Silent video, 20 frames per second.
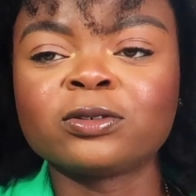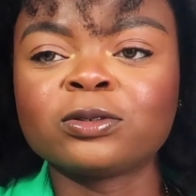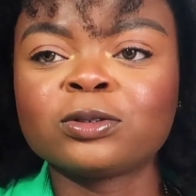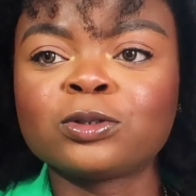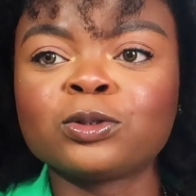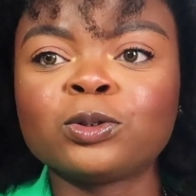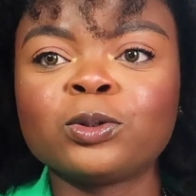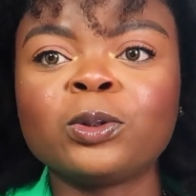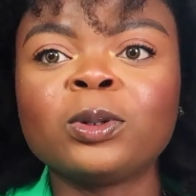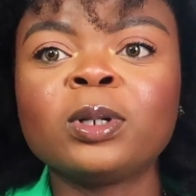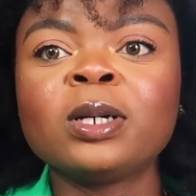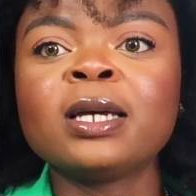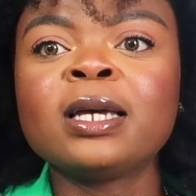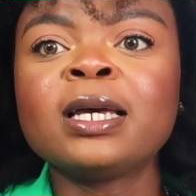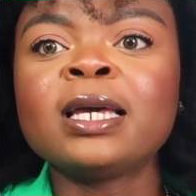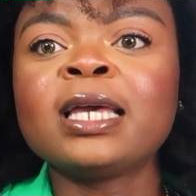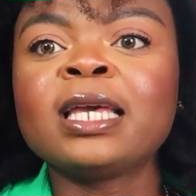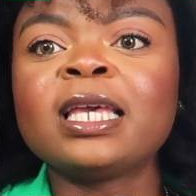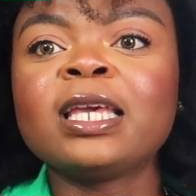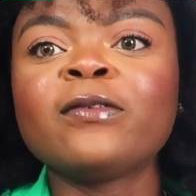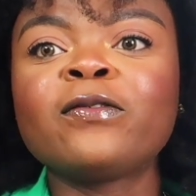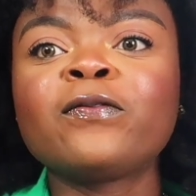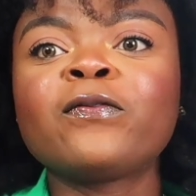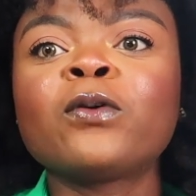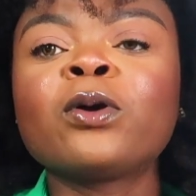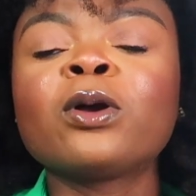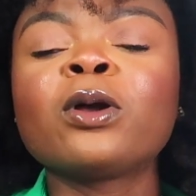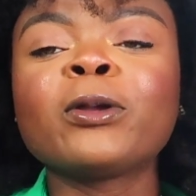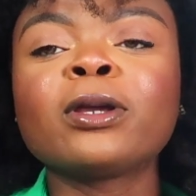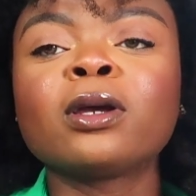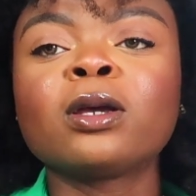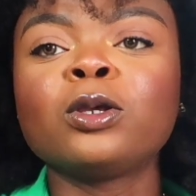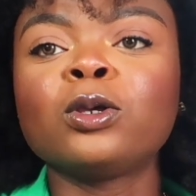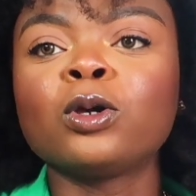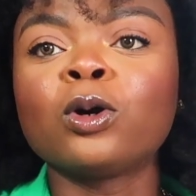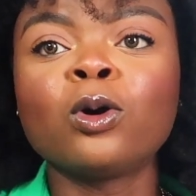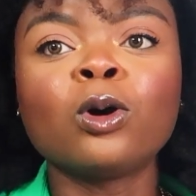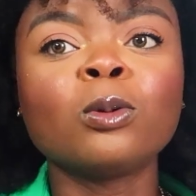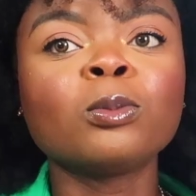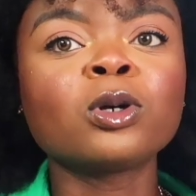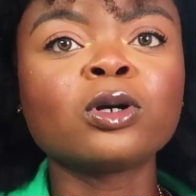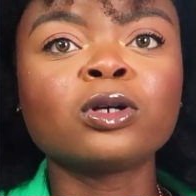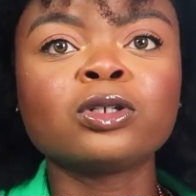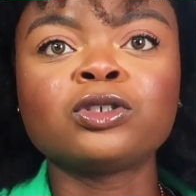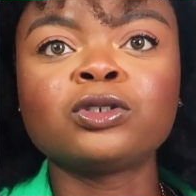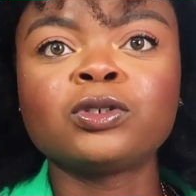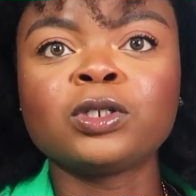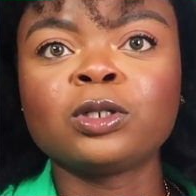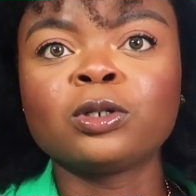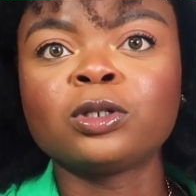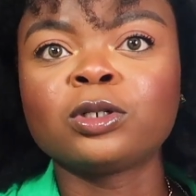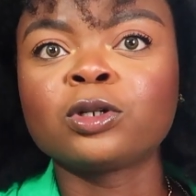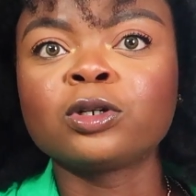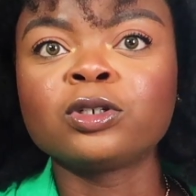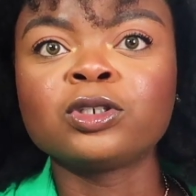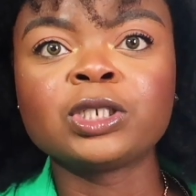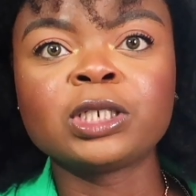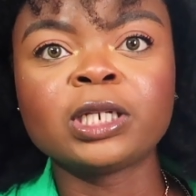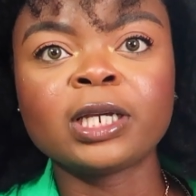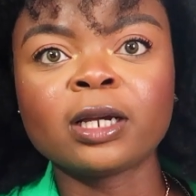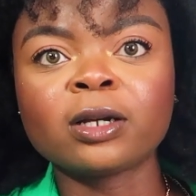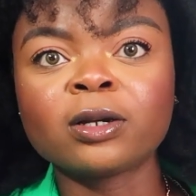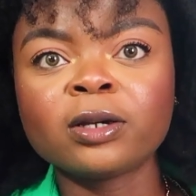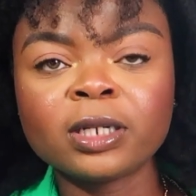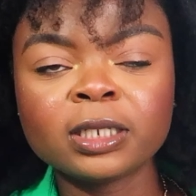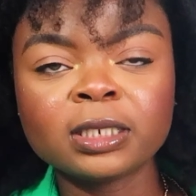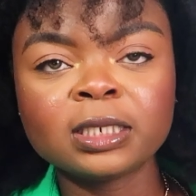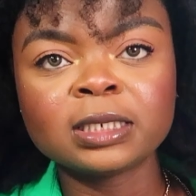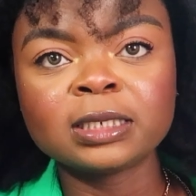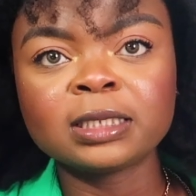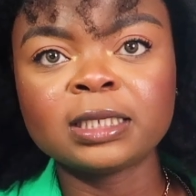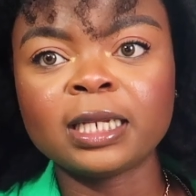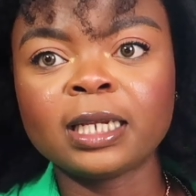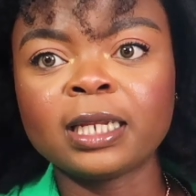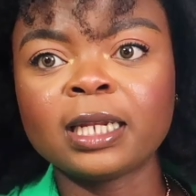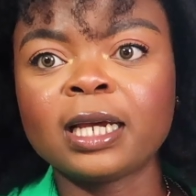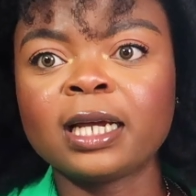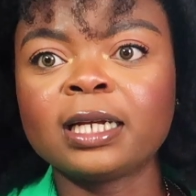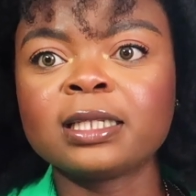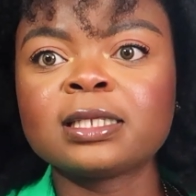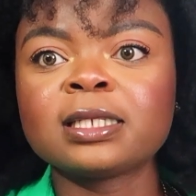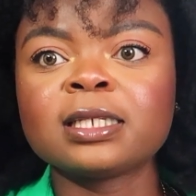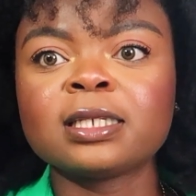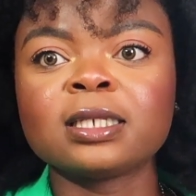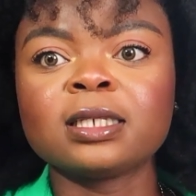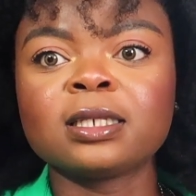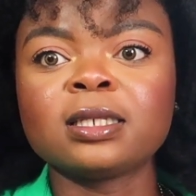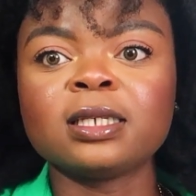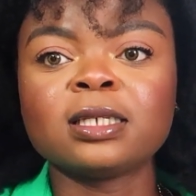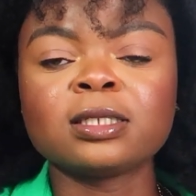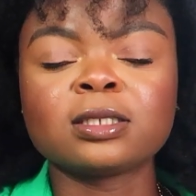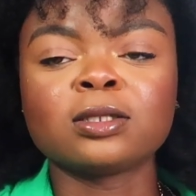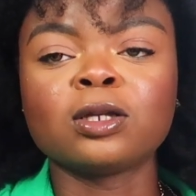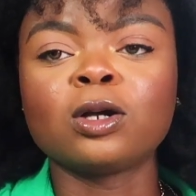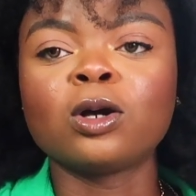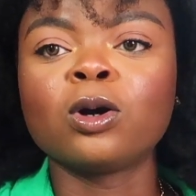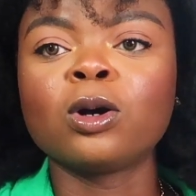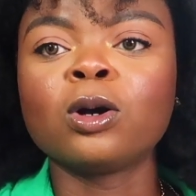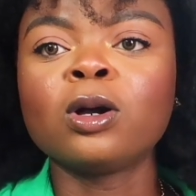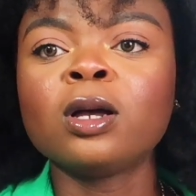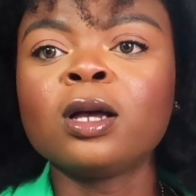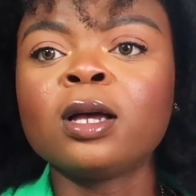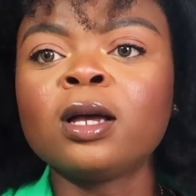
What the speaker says: So if your home country or the country that you're currently staying at is not